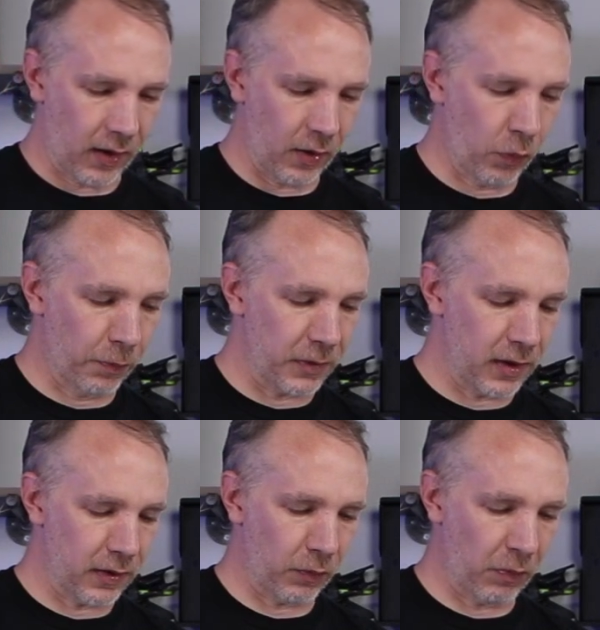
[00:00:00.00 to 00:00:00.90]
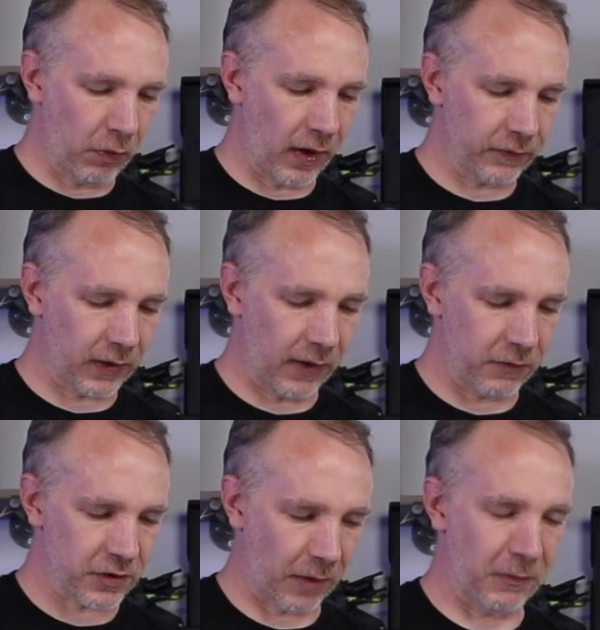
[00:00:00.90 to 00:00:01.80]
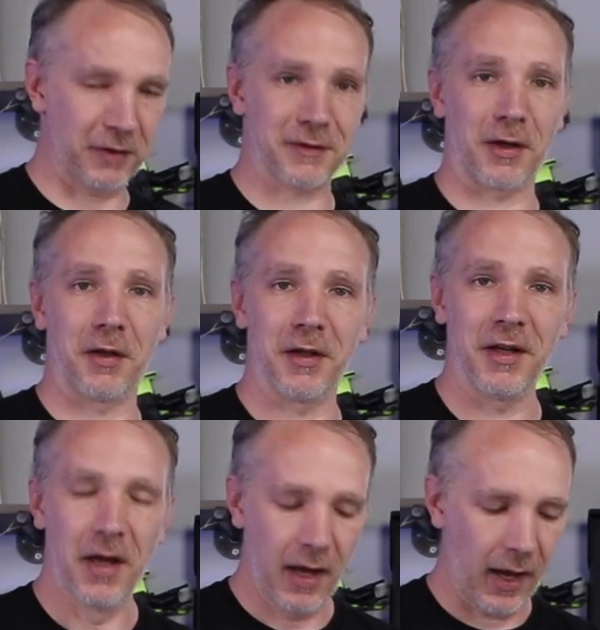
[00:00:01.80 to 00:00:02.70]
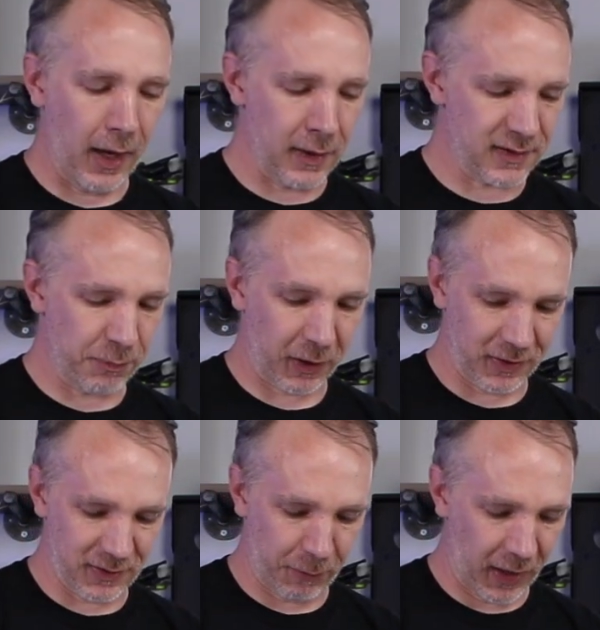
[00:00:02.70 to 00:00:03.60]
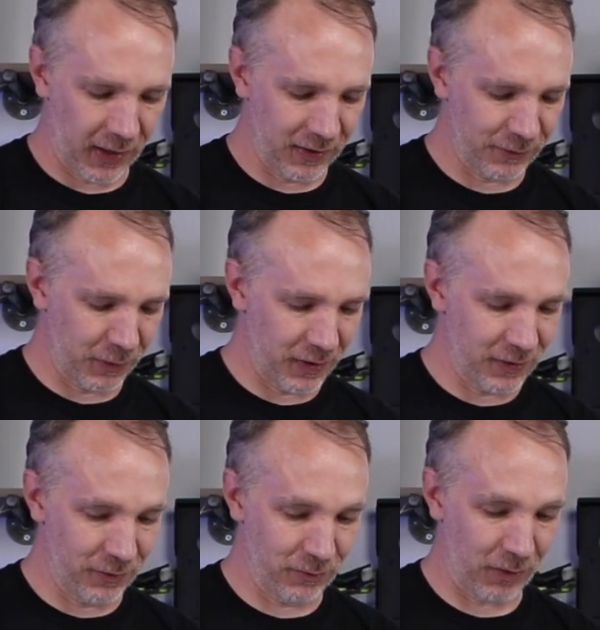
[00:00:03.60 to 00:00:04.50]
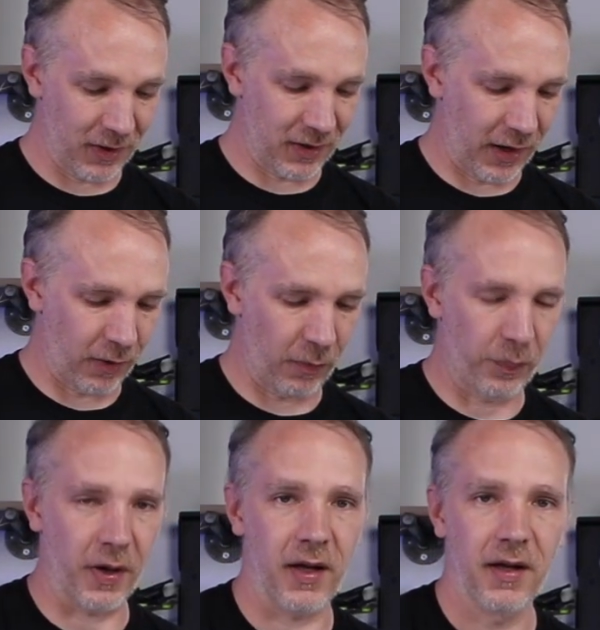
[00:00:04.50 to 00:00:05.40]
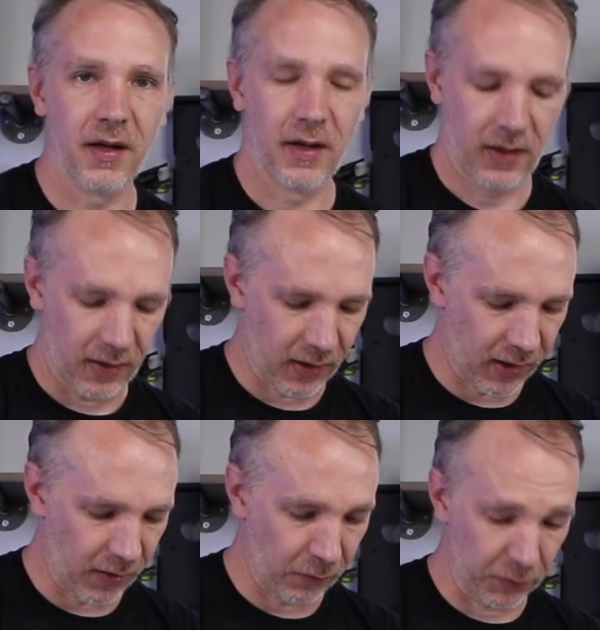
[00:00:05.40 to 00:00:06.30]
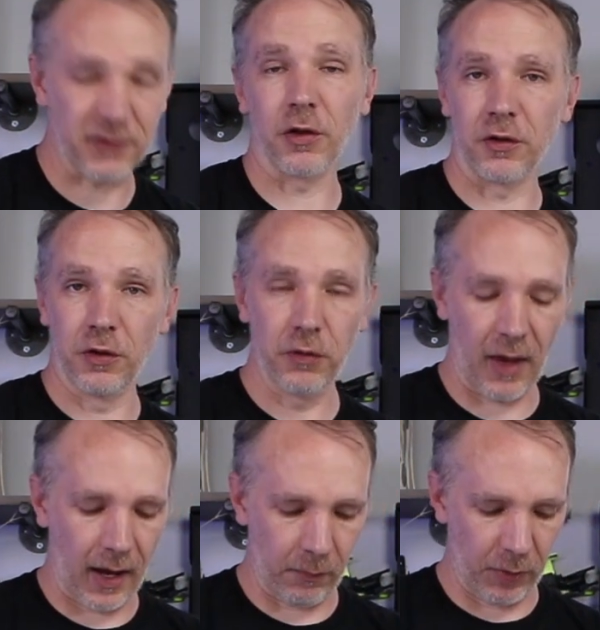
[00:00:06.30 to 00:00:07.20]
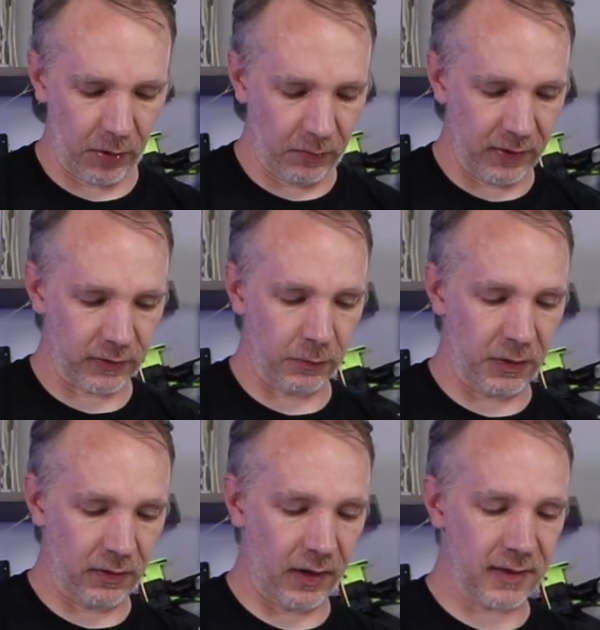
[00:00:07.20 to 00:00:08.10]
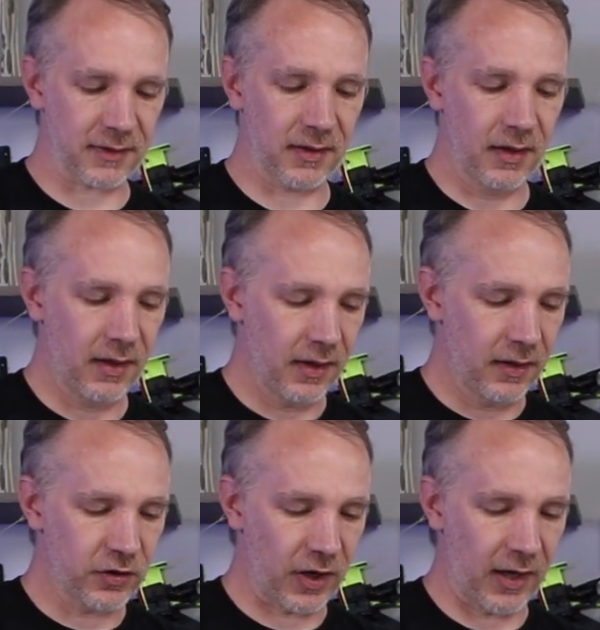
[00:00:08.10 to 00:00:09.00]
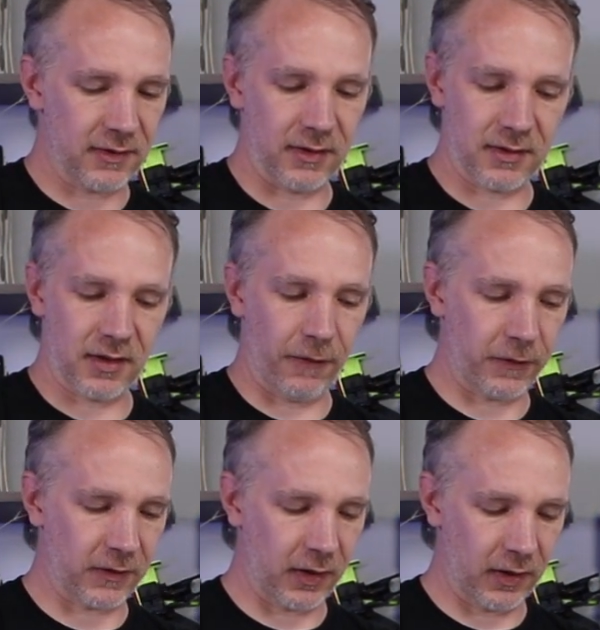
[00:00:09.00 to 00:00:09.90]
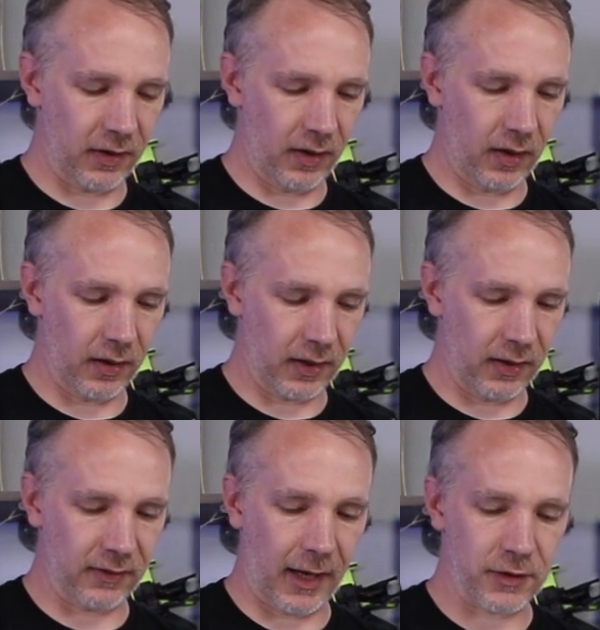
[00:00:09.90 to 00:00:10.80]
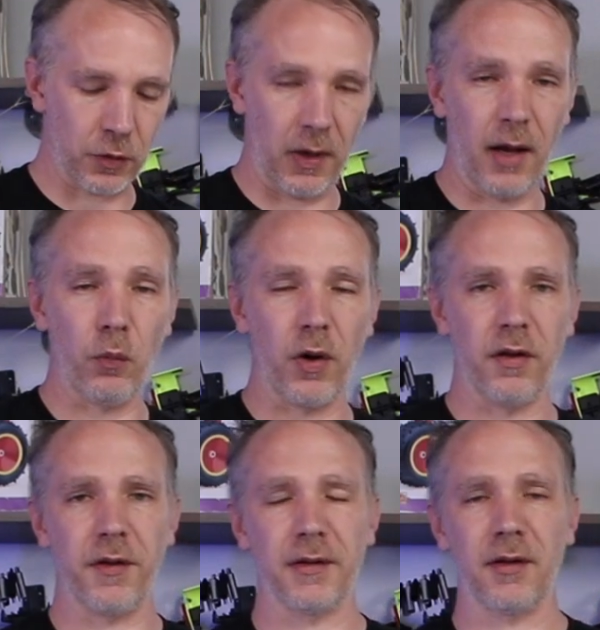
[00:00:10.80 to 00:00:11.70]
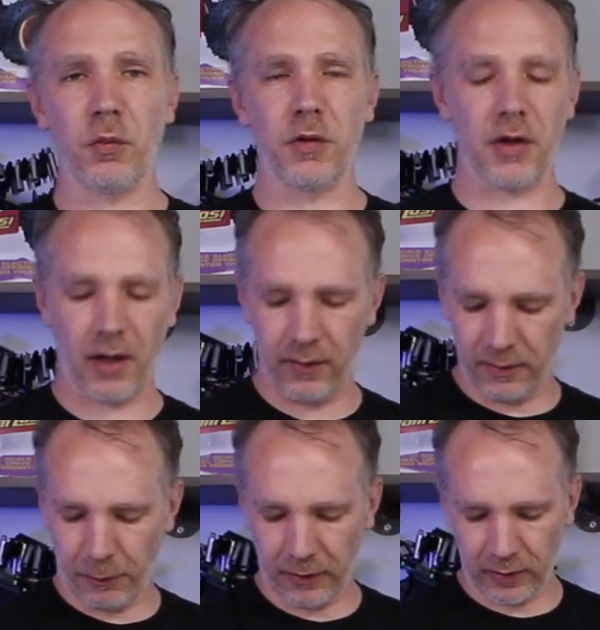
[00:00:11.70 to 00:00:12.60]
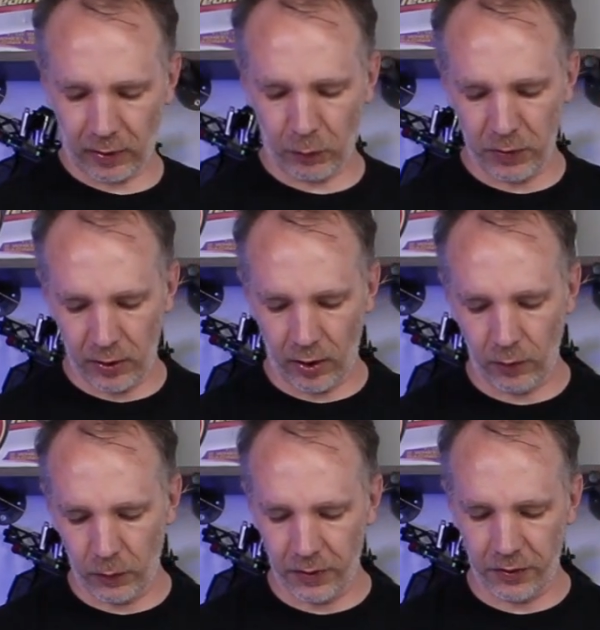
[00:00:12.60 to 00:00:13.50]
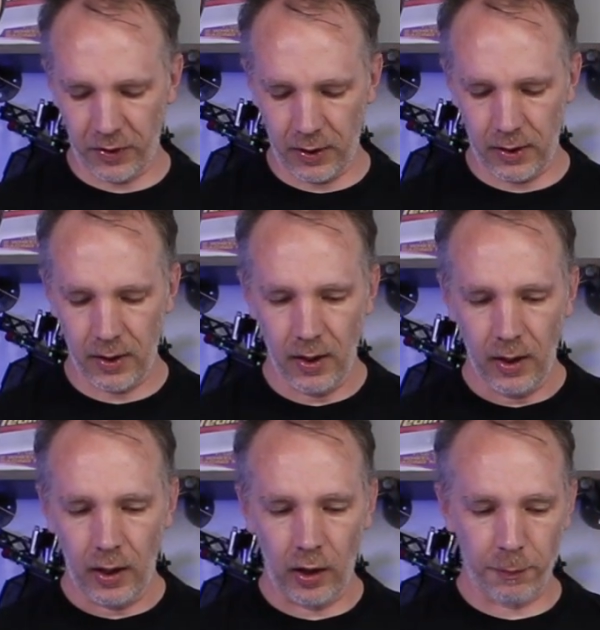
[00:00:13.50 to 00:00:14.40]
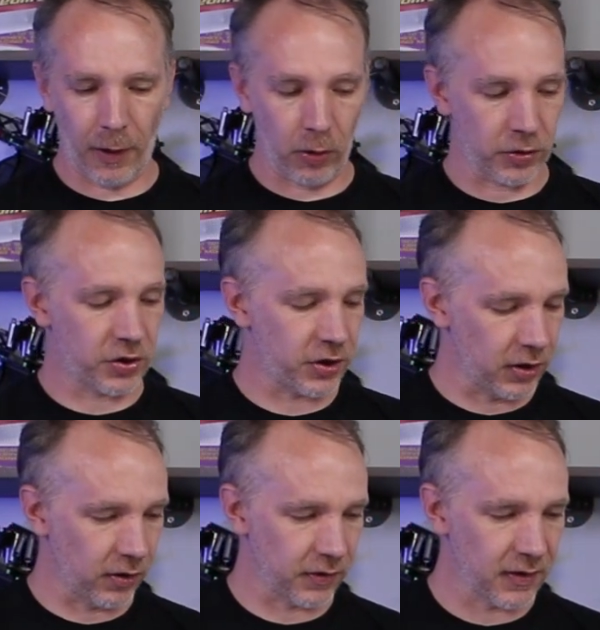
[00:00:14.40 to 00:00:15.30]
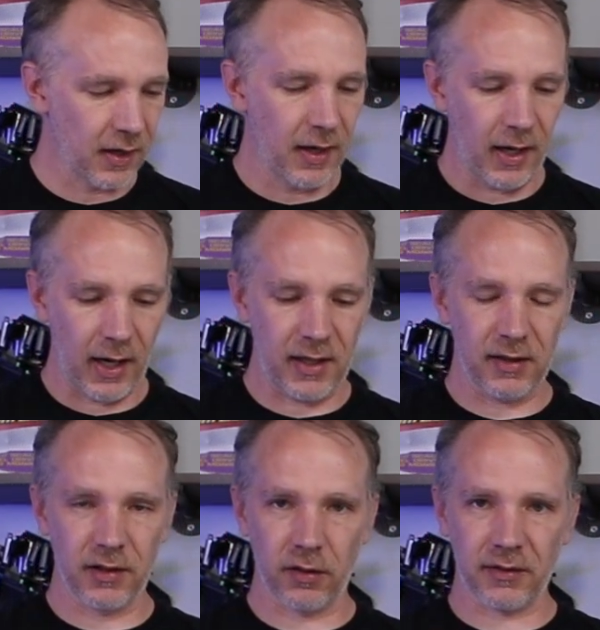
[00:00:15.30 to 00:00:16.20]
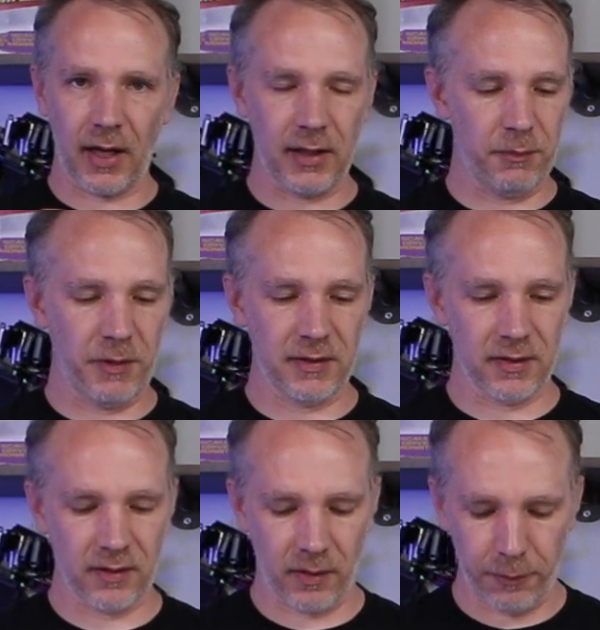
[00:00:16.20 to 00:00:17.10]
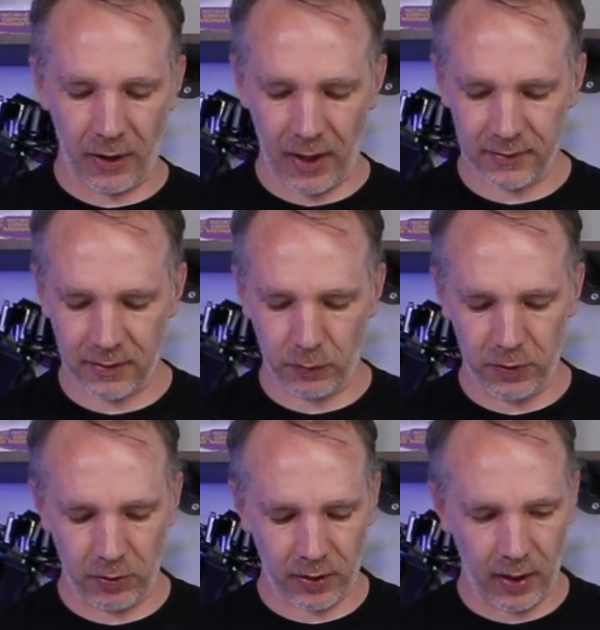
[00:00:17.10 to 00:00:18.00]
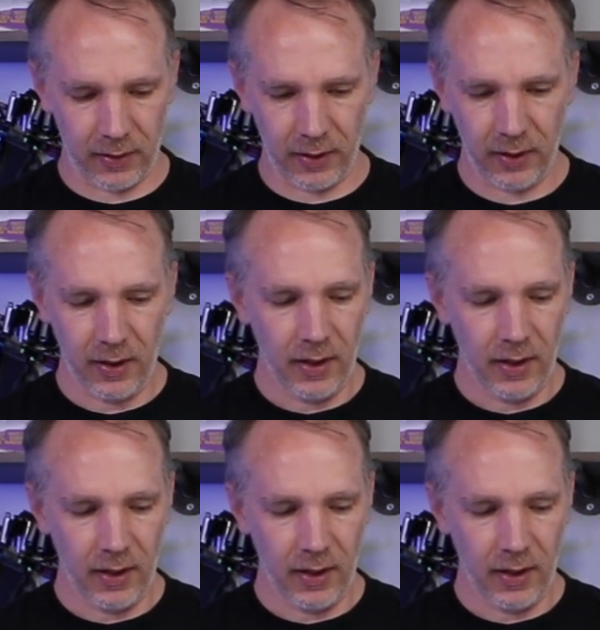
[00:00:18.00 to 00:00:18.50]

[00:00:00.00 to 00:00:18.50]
It will mean that we won't have to have the shop necessarily as spick and span as we do right now, but we'll still do that, but this will be less chance that stuff is going to get attached to it. And one of the things is when you're cutting this plastic like we are with the air-powered shears, any little tiny pieces of the plastic when you're cutting it